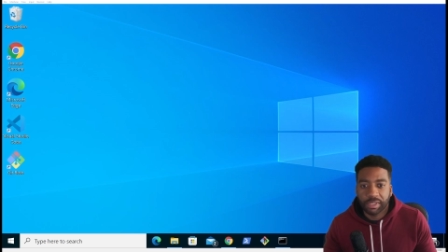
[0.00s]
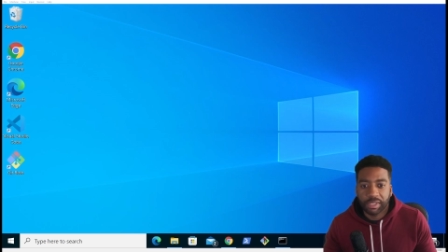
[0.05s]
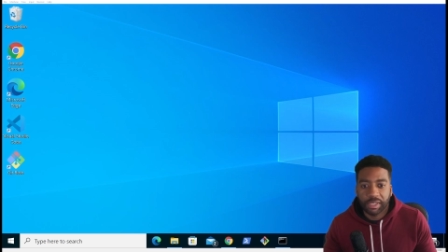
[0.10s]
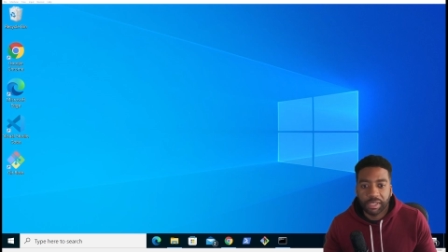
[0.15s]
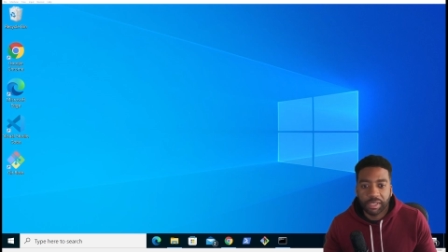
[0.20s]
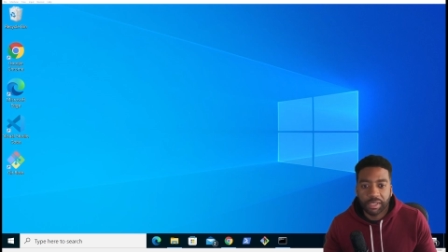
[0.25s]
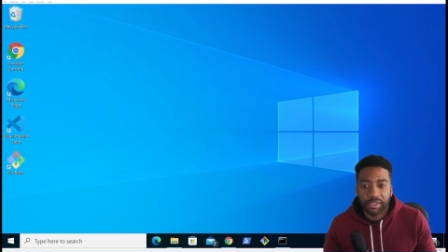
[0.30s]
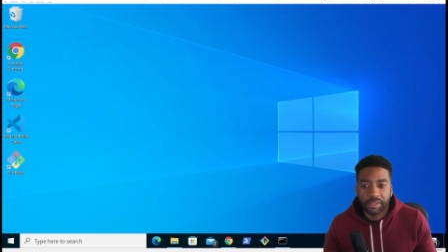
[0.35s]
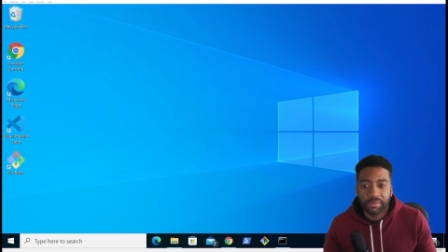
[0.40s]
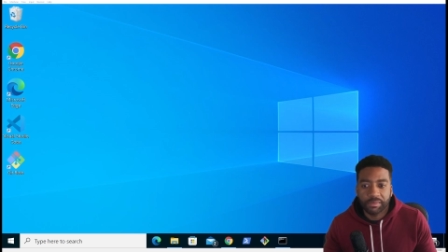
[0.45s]

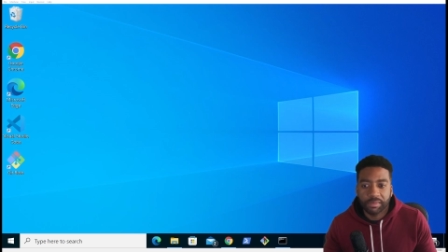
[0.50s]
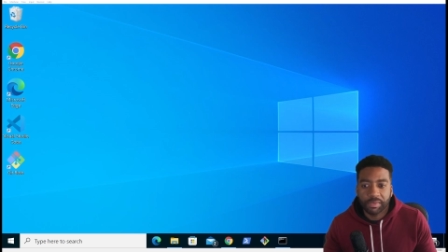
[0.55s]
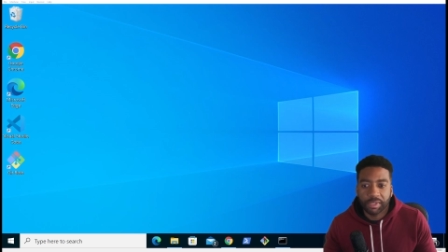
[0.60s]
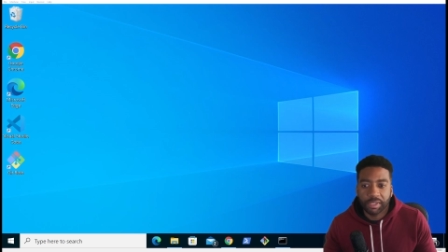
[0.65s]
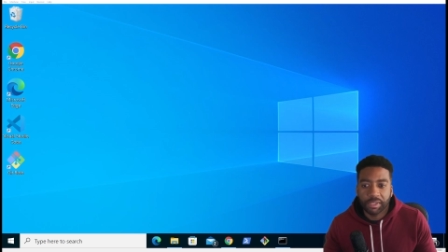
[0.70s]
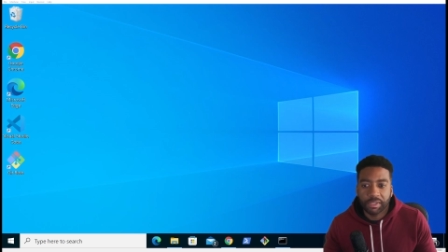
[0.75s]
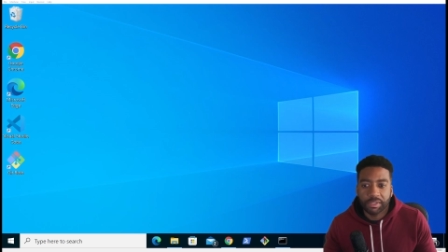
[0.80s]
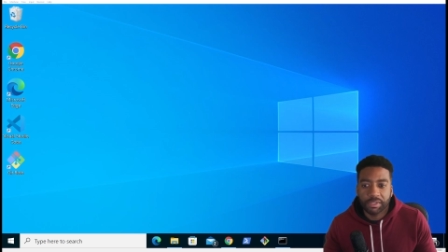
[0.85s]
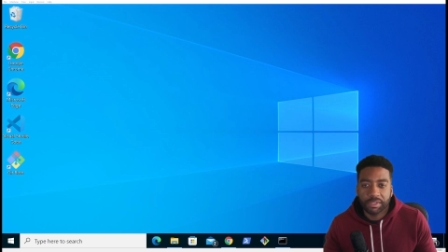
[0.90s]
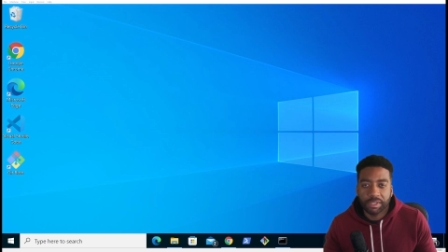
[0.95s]
Git
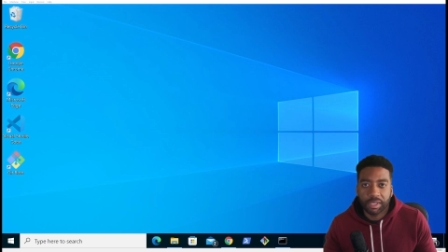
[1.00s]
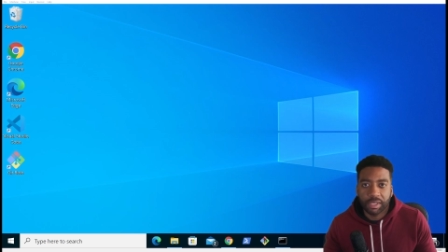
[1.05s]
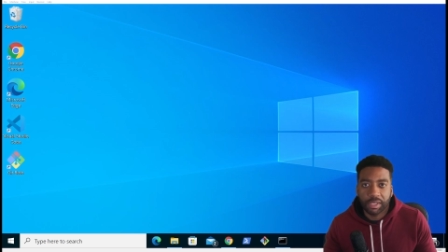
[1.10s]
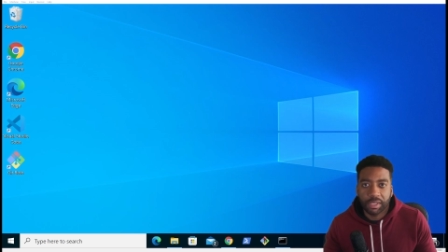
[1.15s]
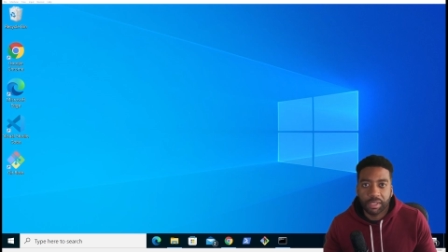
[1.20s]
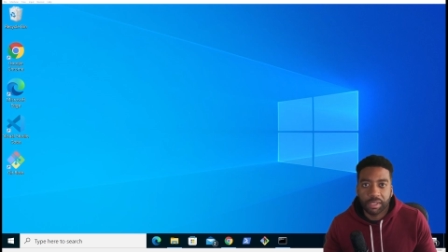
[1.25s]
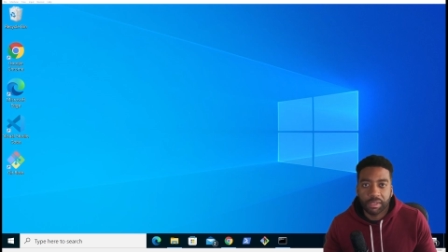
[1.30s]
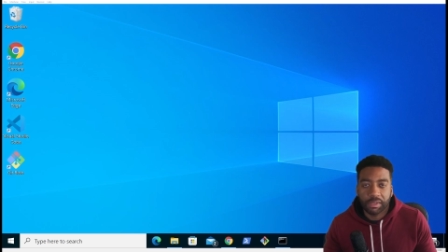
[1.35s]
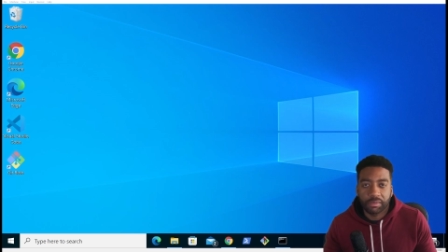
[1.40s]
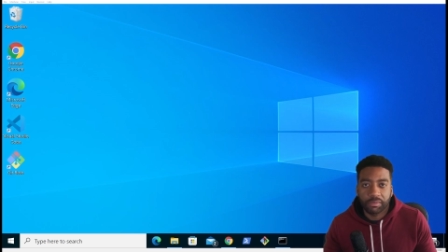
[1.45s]
is
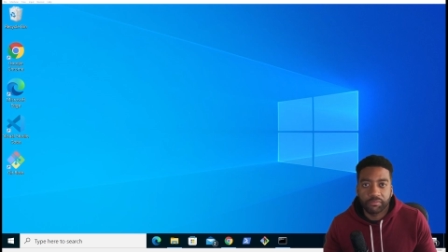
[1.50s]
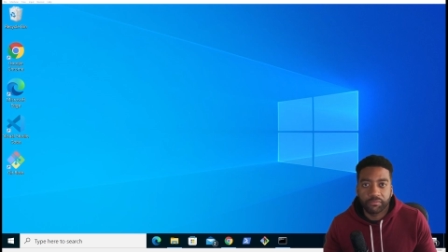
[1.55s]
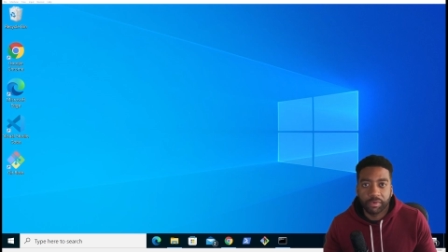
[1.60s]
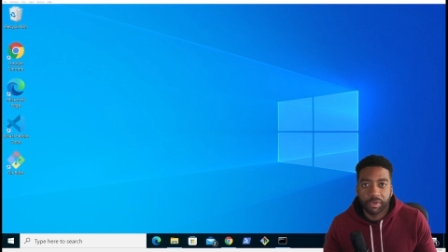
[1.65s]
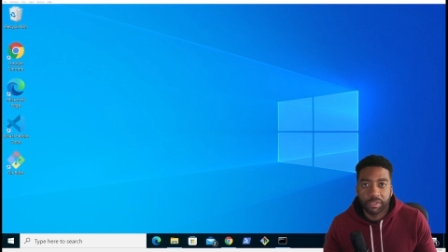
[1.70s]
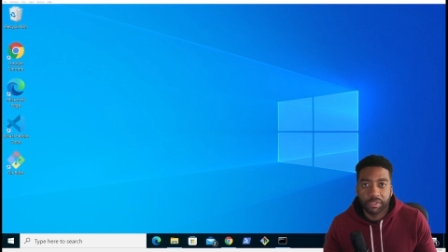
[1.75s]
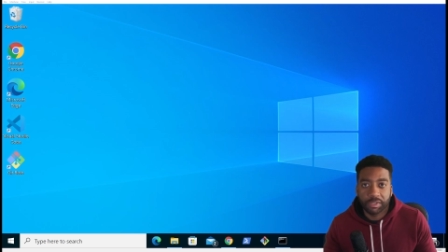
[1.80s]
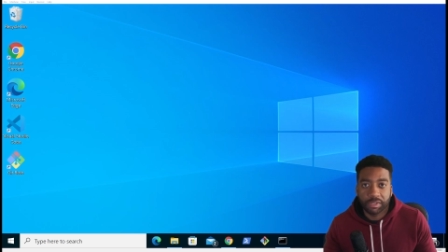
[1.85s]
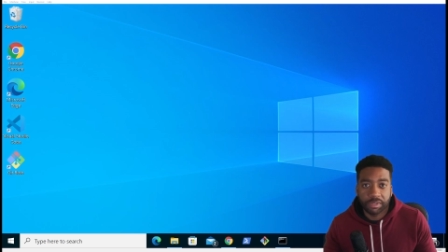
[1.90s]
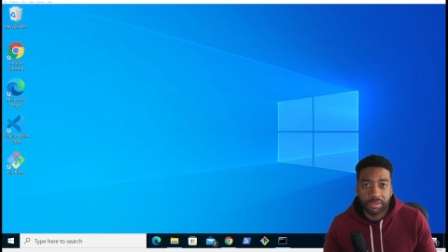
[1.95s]
a
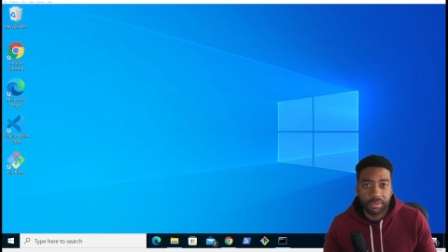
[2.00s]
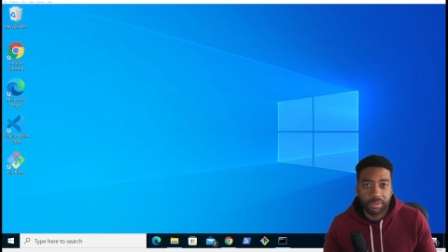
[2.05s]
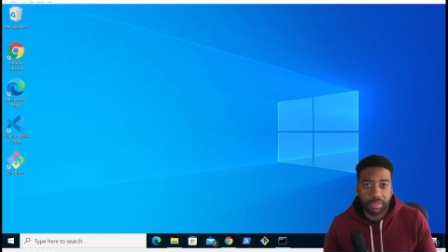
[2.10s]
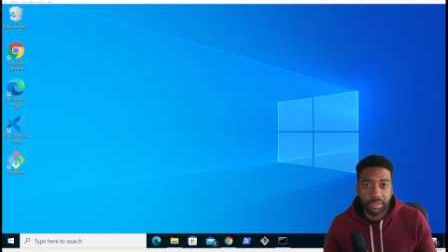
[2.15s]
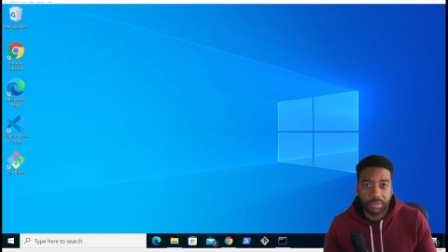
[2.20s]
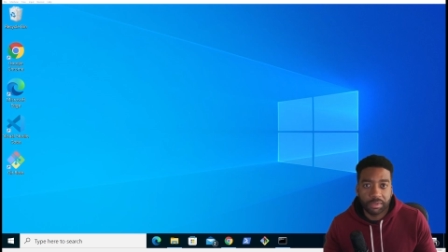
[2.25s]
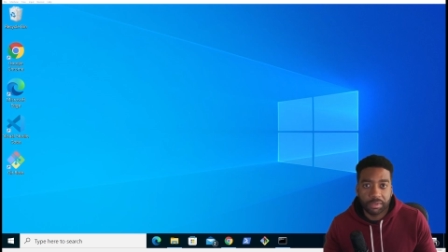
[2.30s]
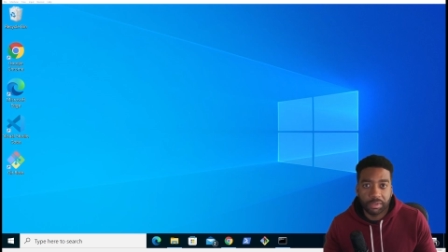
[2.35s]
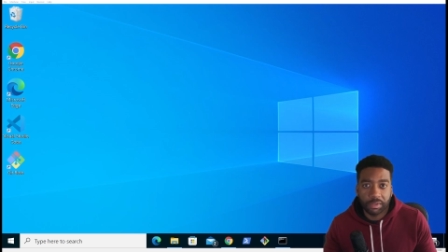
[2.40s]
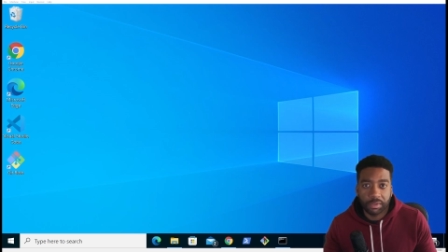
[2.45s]
version
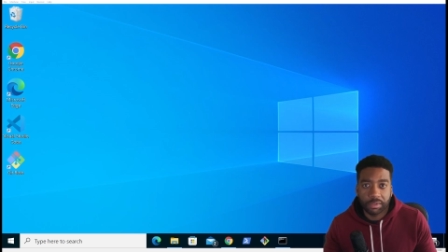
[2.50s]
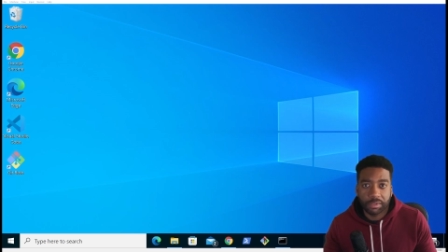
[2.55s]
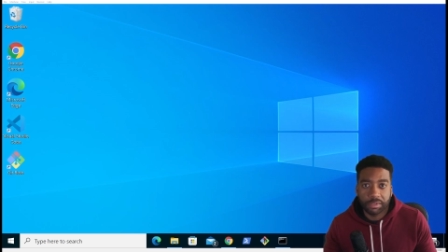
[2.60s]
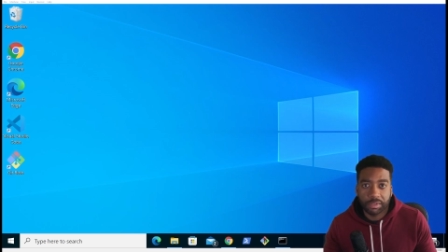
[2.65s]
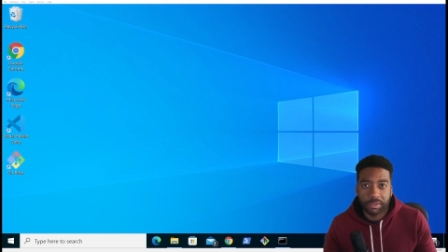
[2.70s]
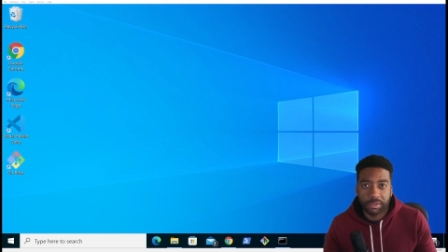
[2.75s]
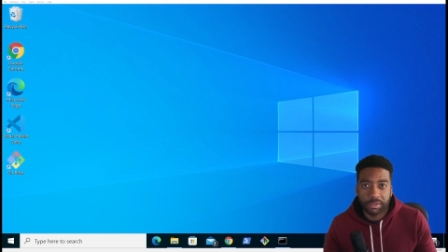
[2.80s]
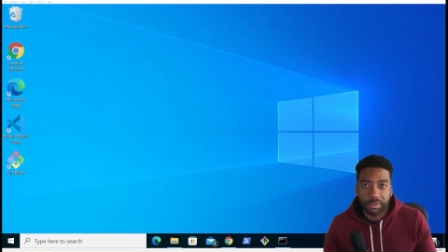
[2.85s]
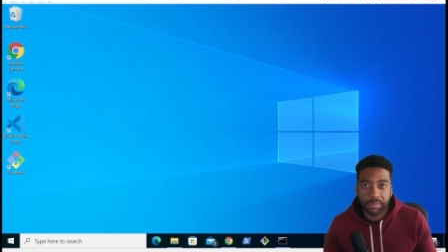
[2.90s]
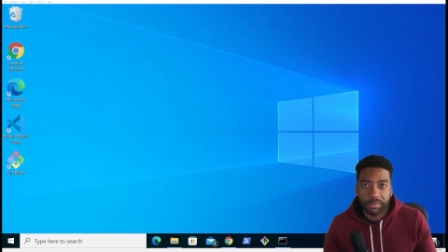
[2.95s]
control
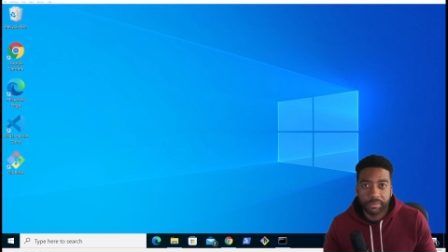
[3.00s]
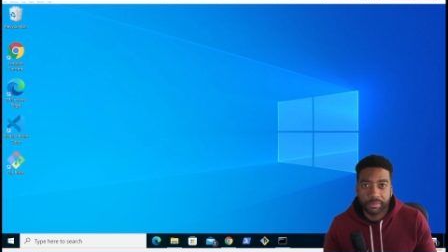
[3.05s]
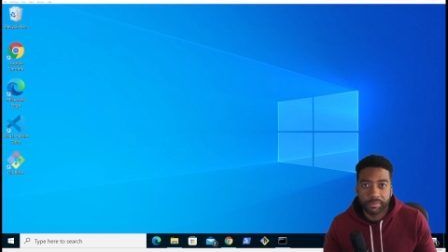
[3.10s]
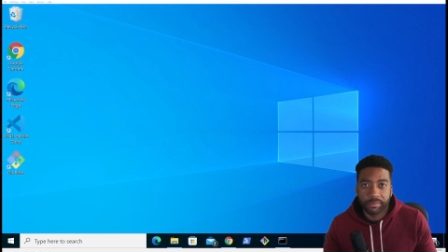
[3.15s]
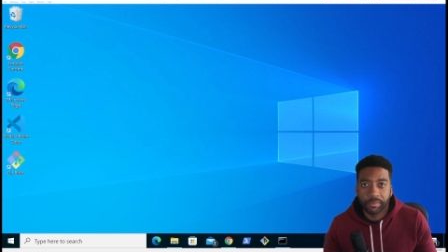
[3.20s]
system.